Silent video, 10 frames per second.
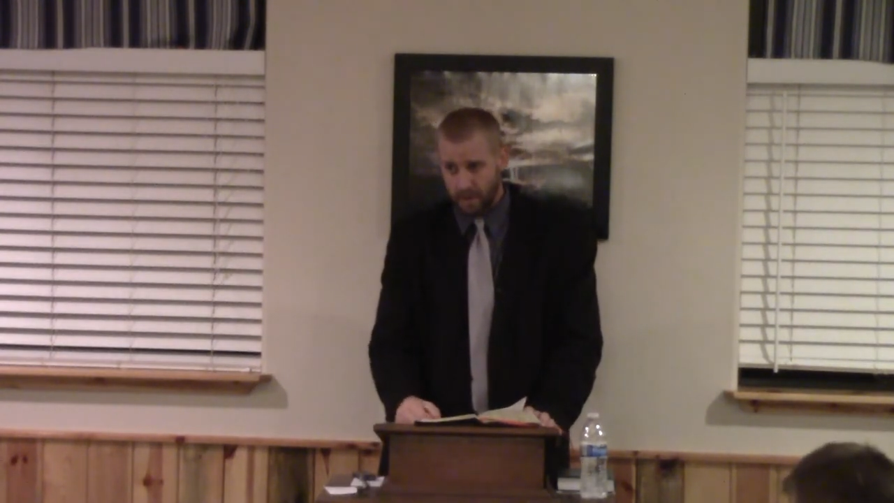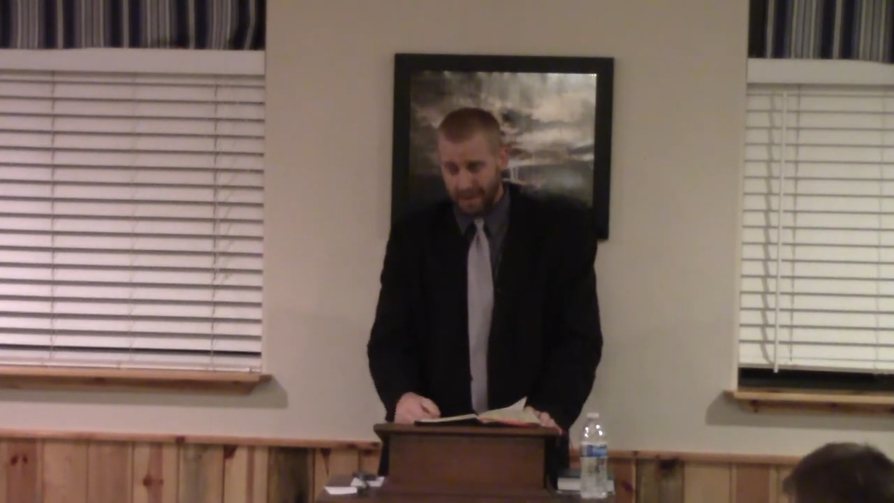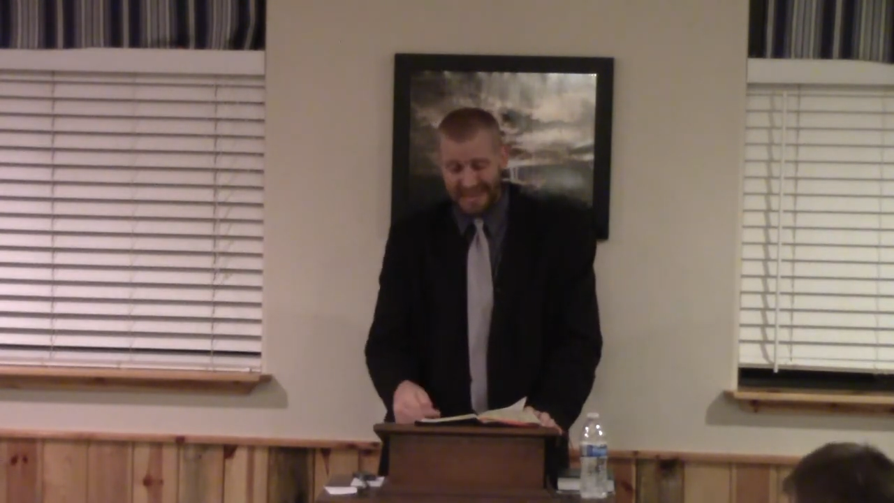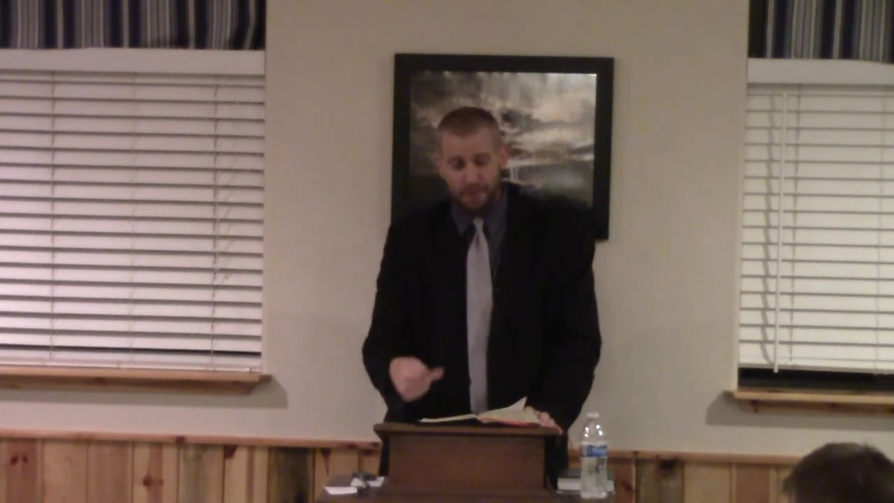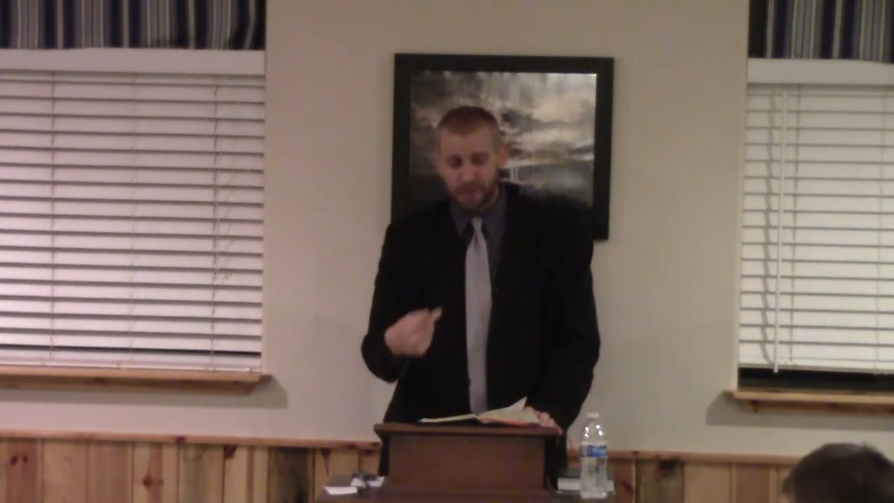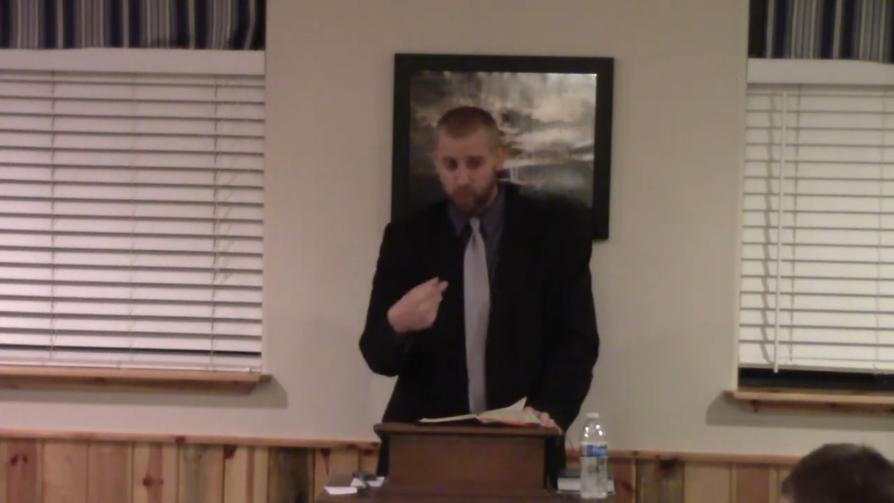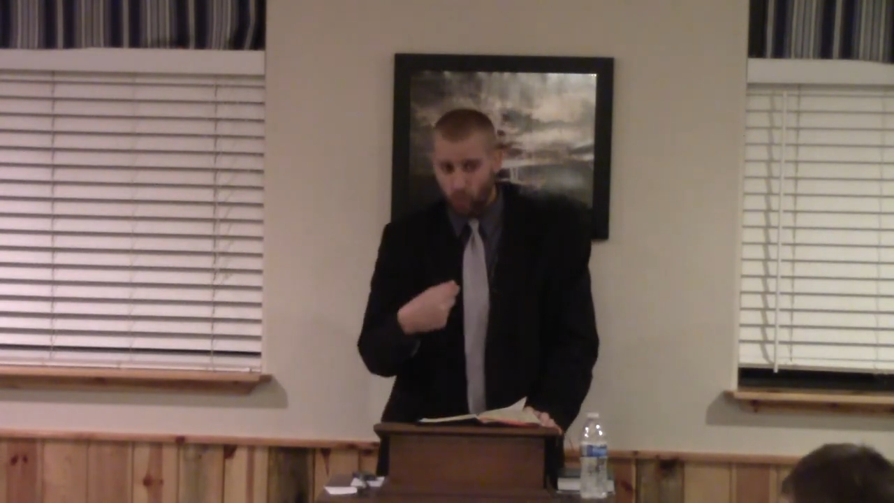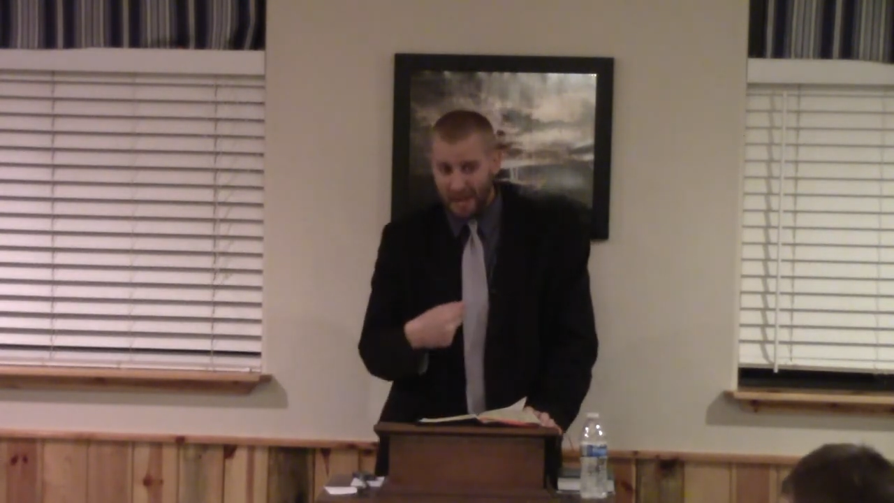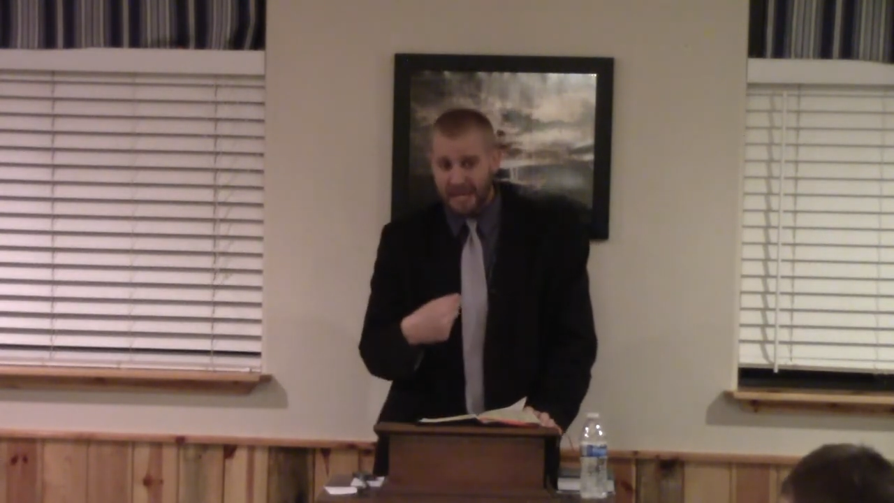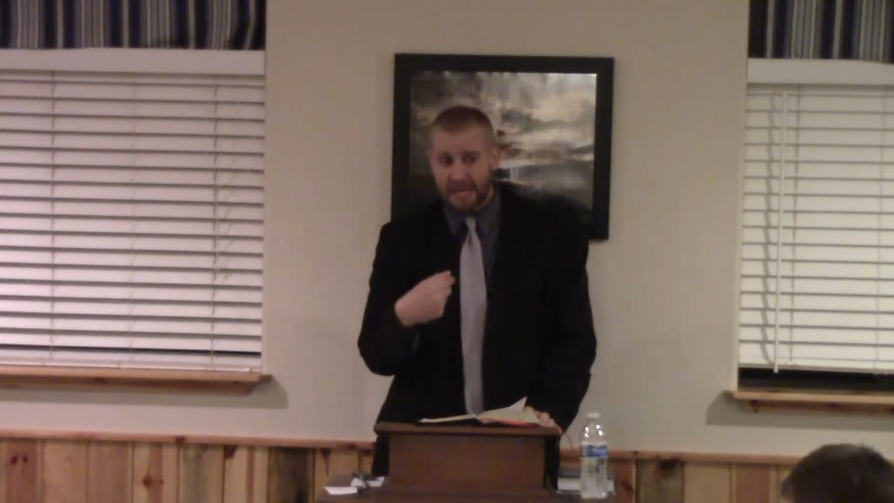He was
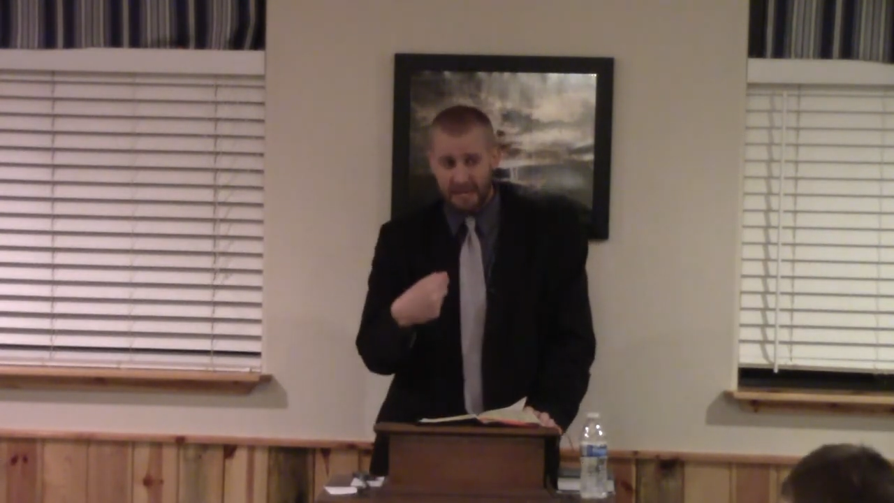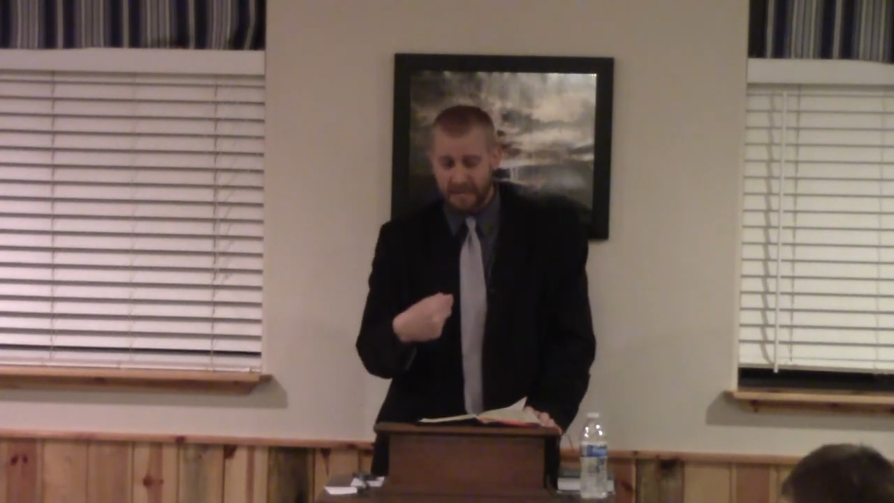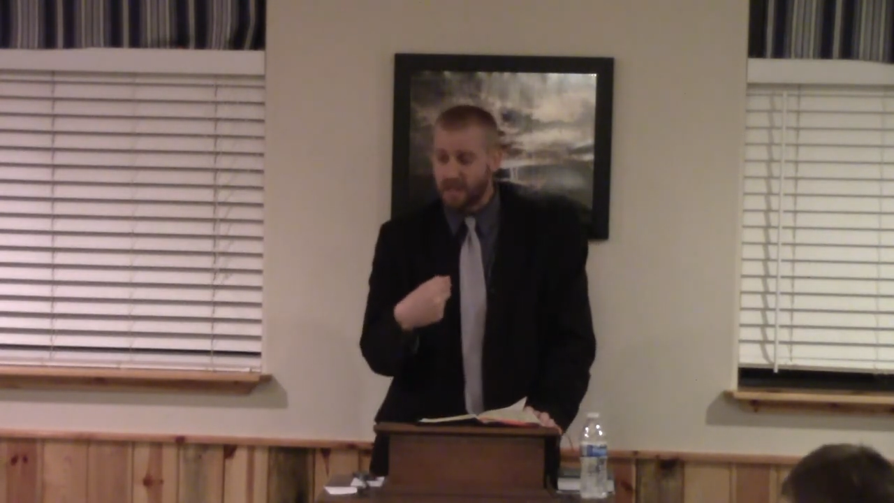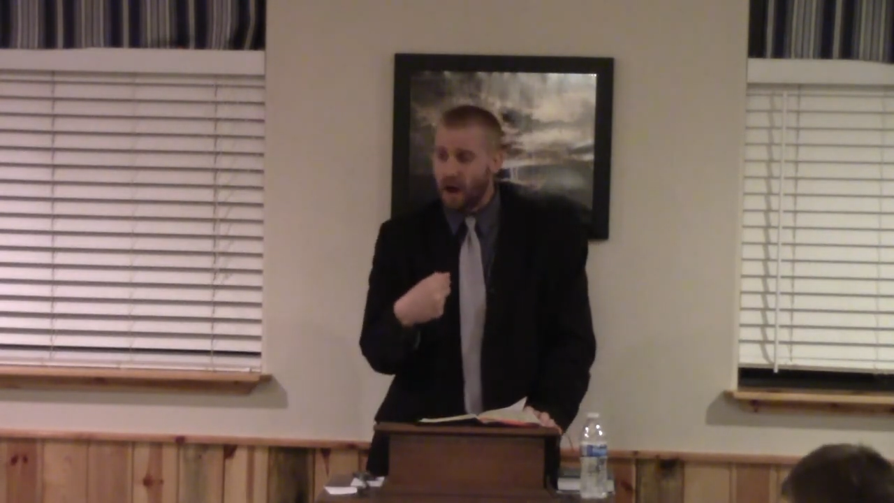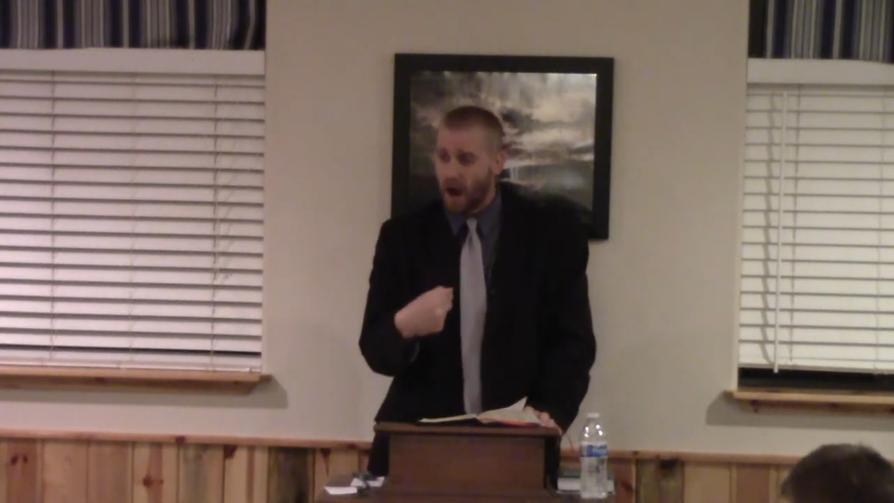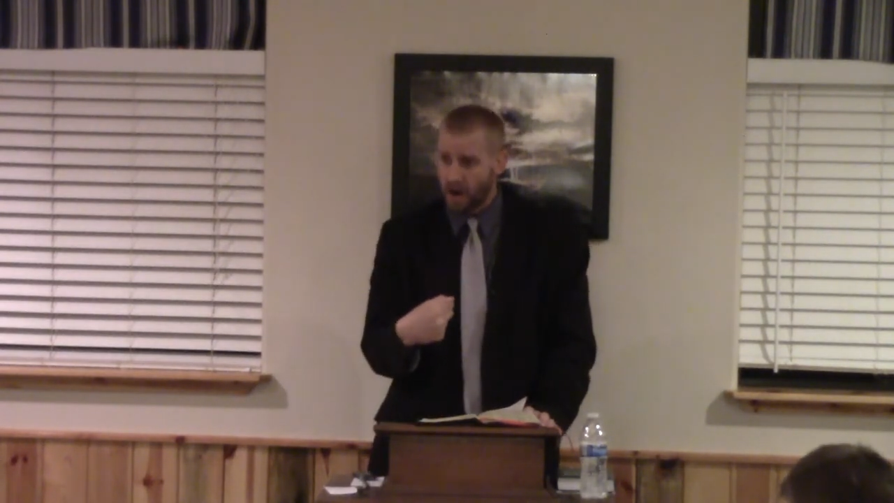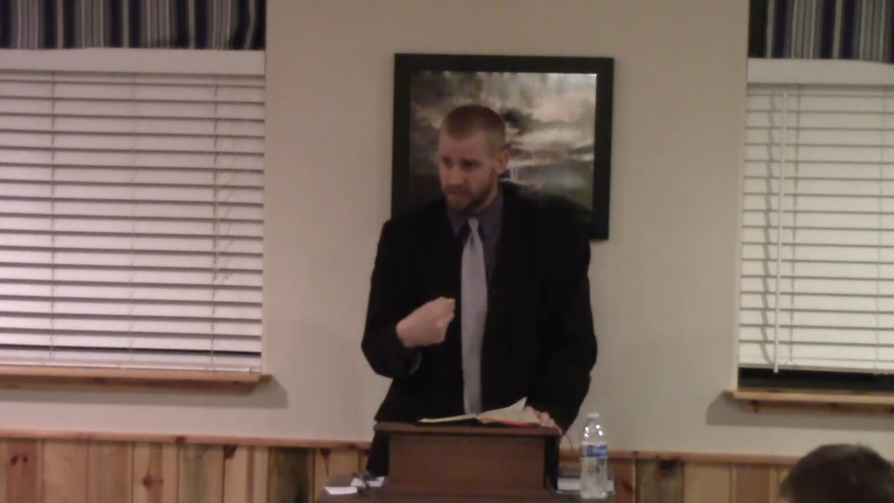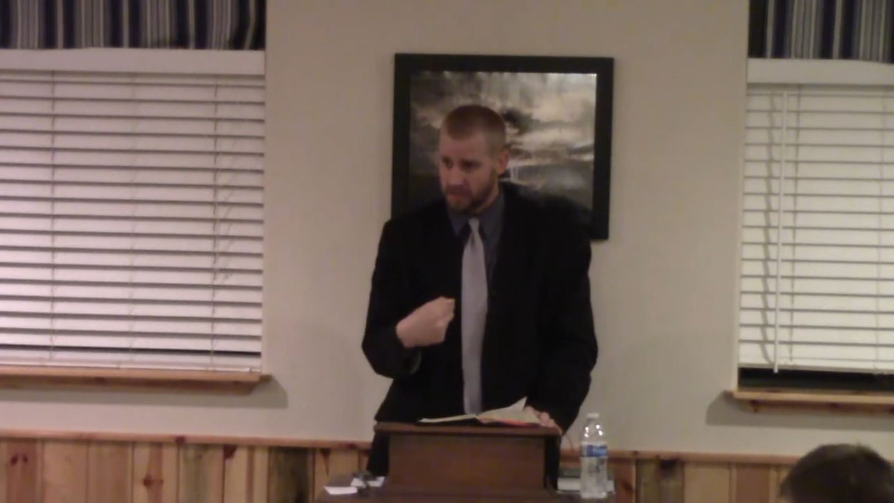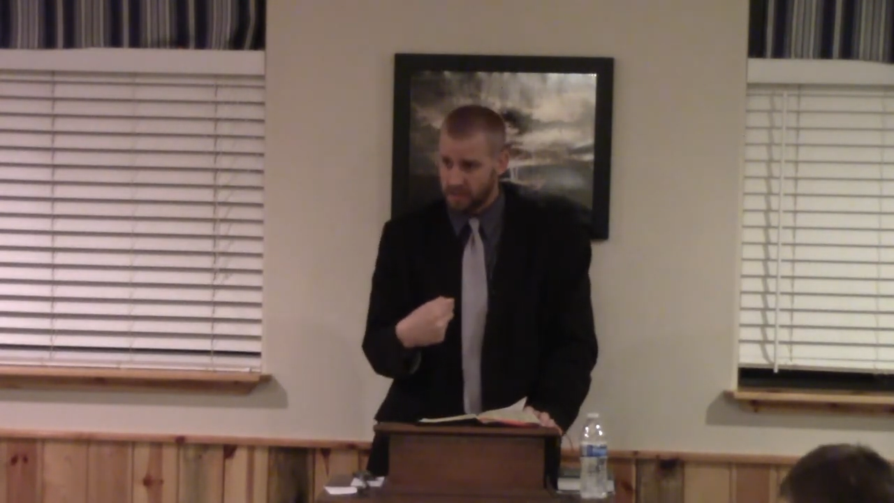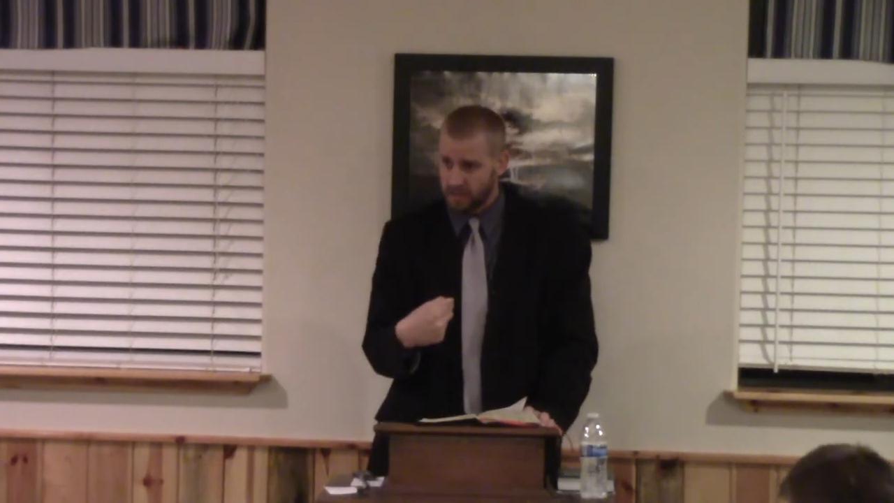wicked in his
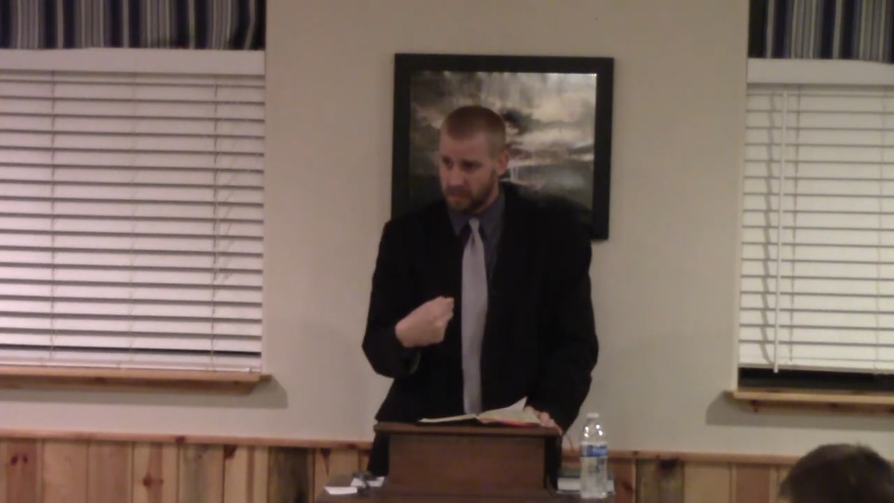heart.